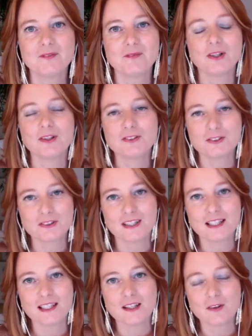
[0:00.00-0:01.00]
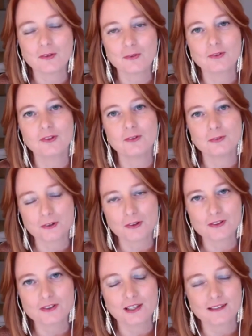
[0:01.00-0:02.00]
her journey through
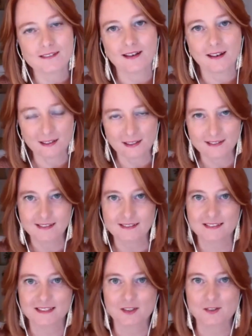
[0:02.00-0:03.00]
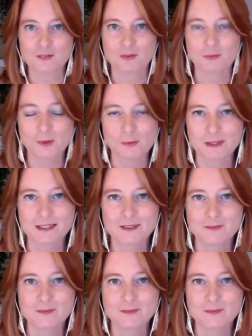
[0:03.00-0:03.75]
divorce as a highly sensitive woman.